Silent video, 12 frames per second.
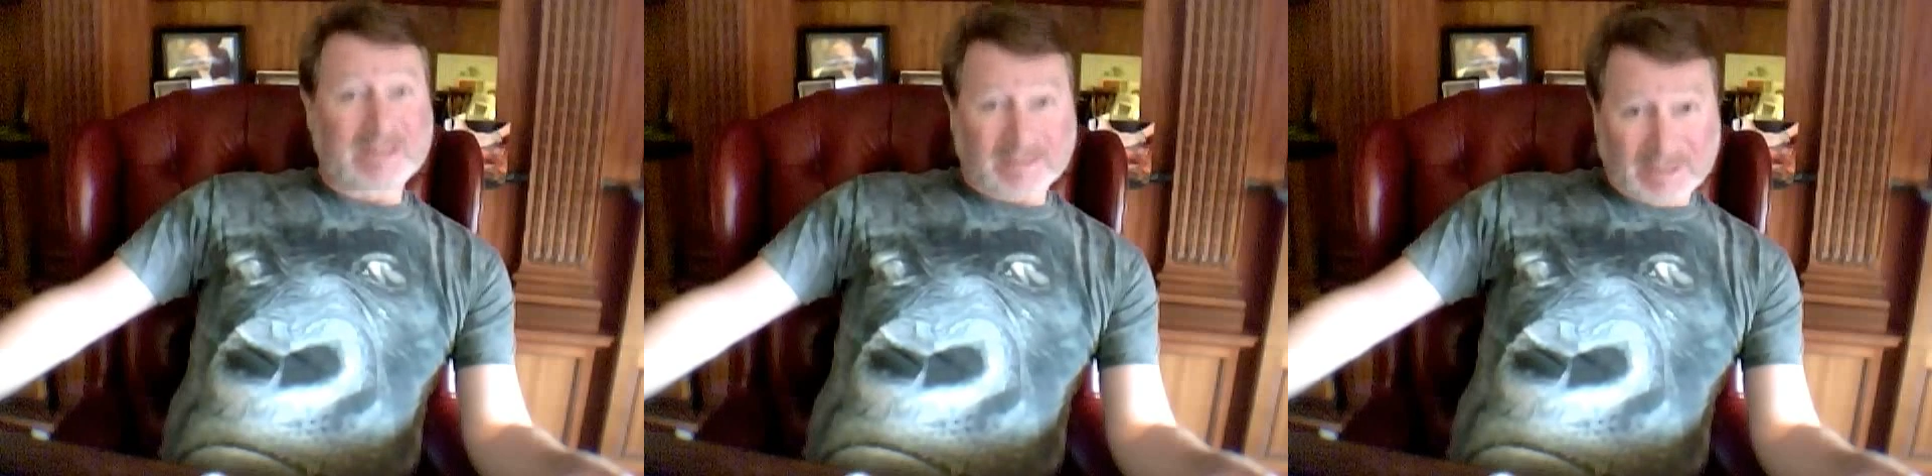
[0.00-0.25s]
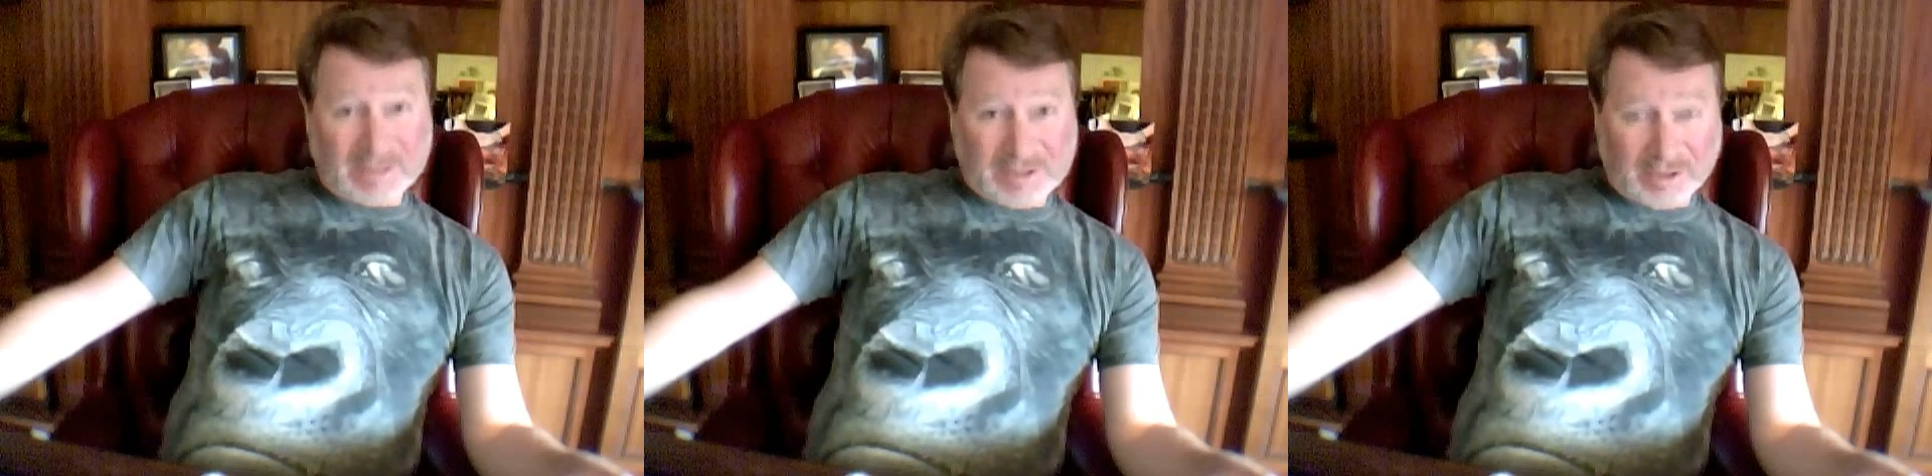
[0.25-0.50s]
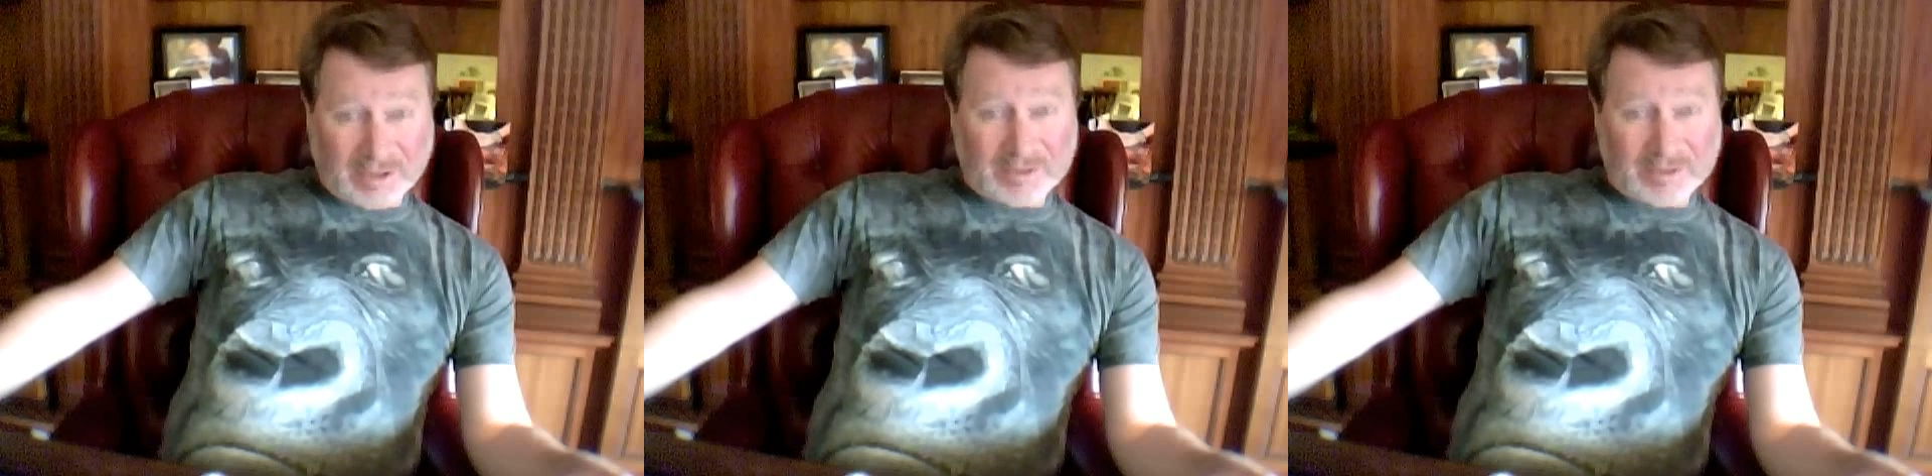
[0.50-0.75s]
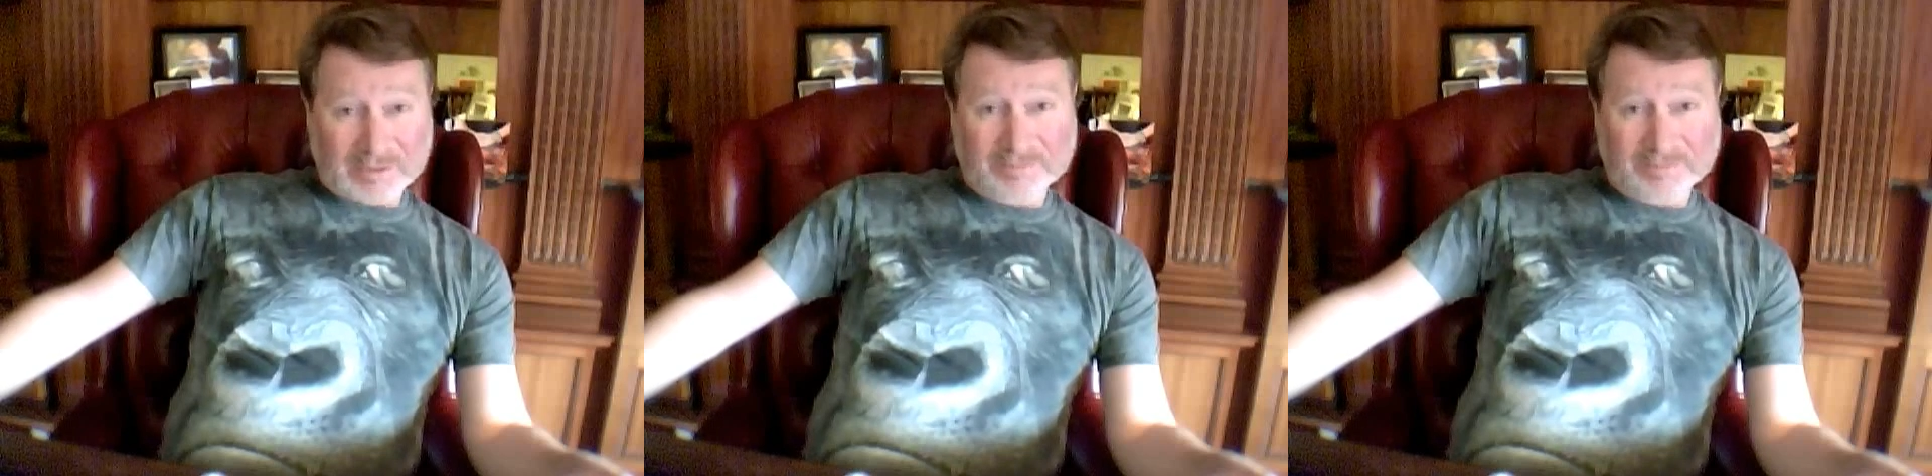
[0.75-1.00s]
of these
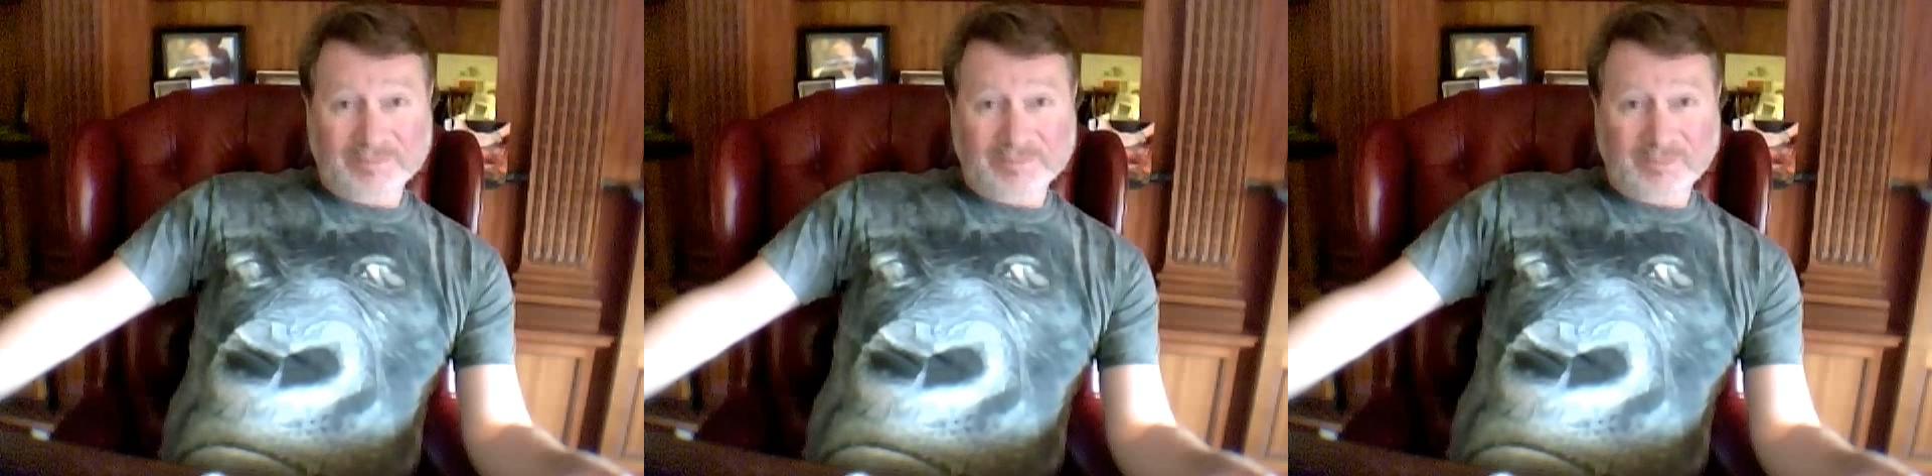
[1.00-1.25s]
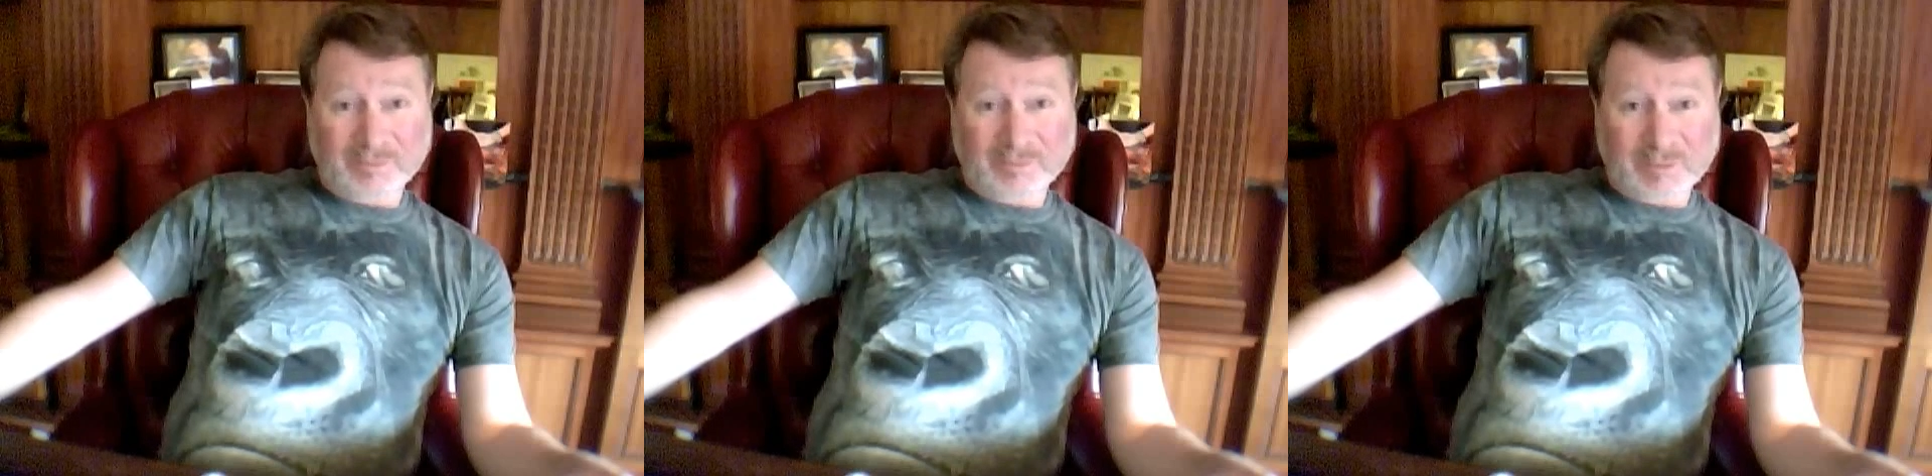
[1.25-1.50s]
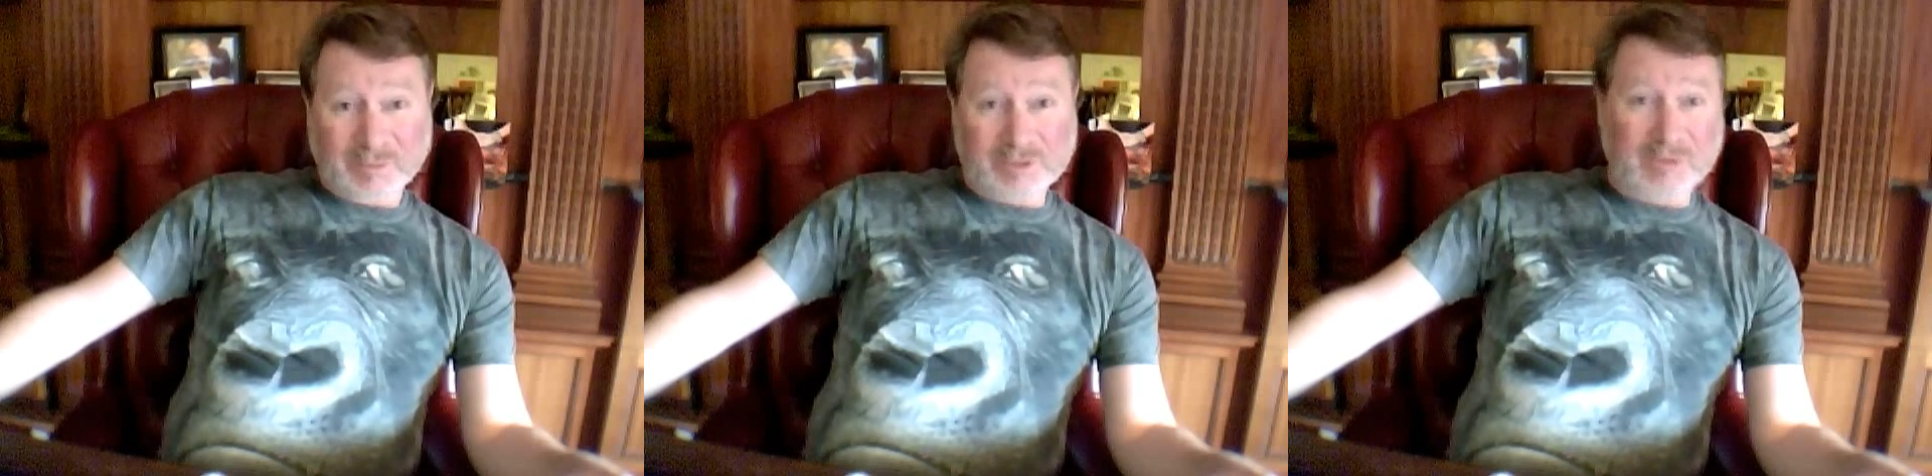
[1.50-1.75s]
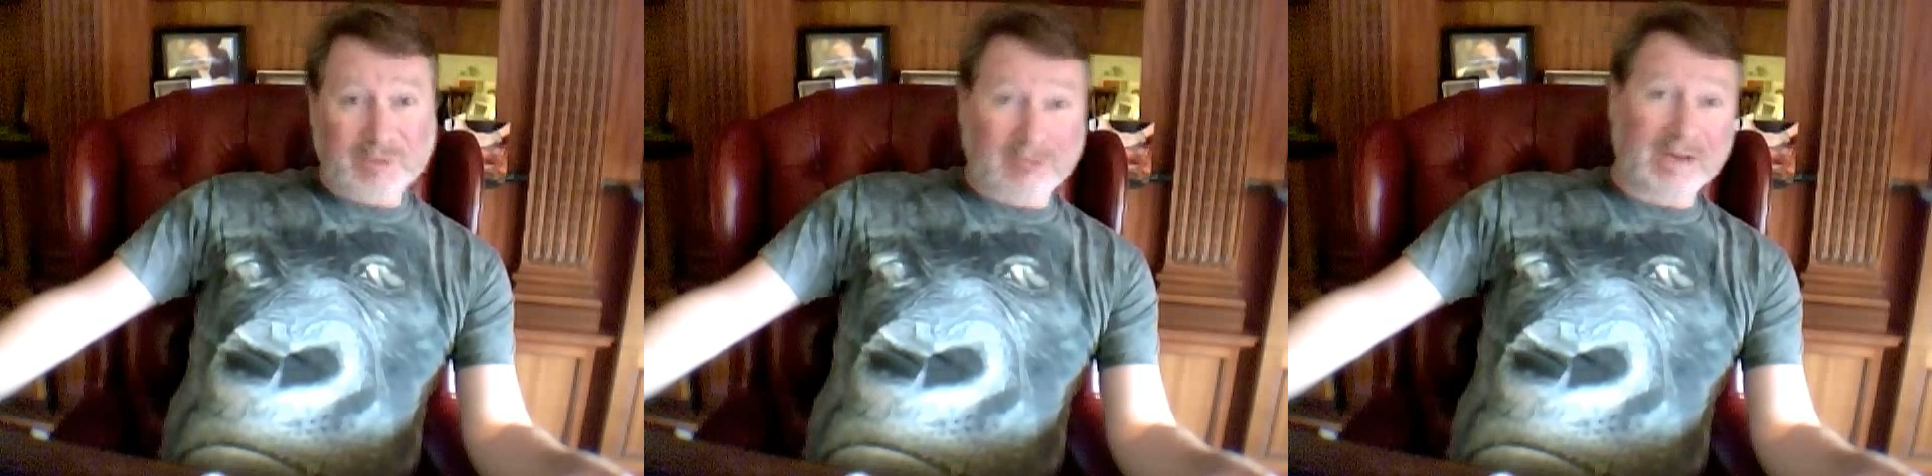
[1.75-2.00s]
shirts, which
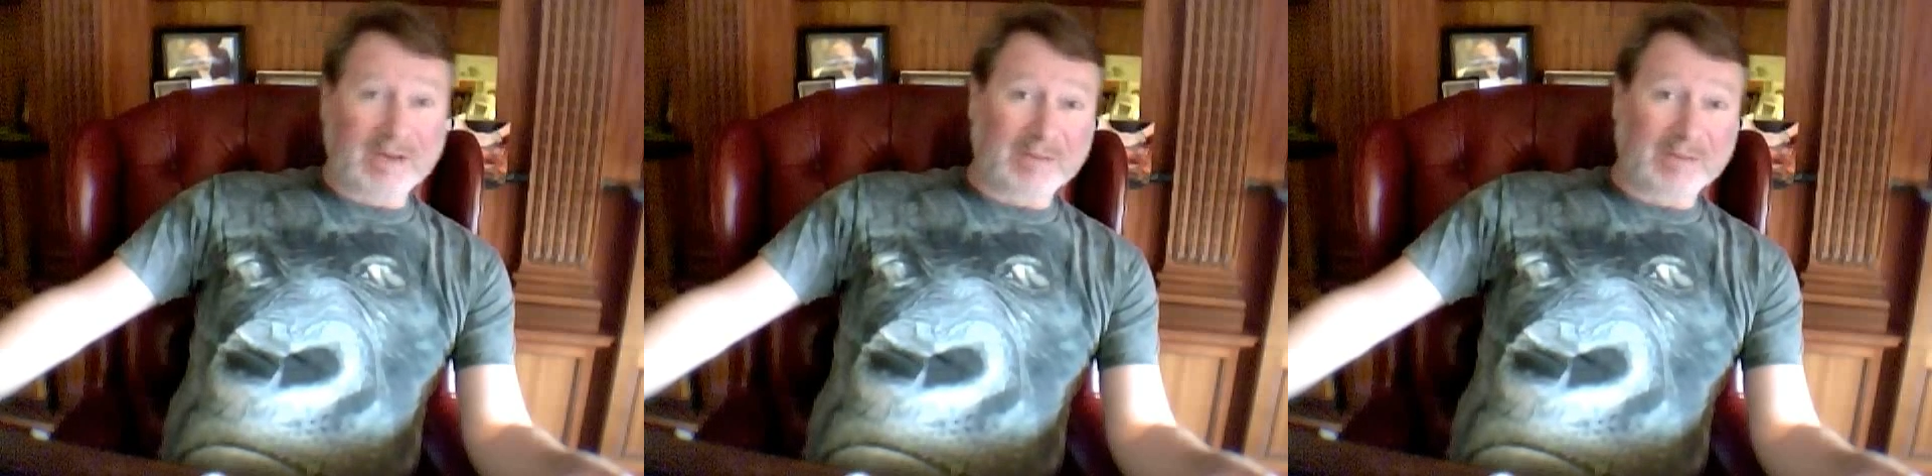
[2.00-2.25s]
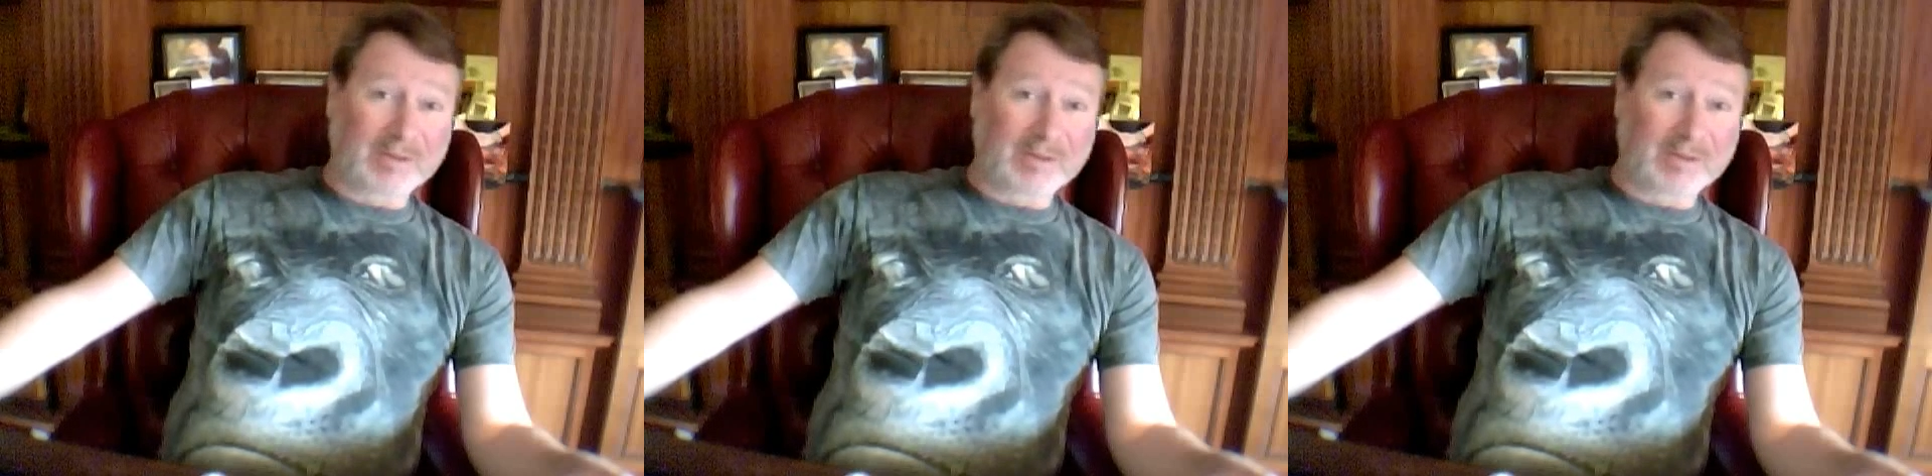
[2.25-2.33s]
crowded out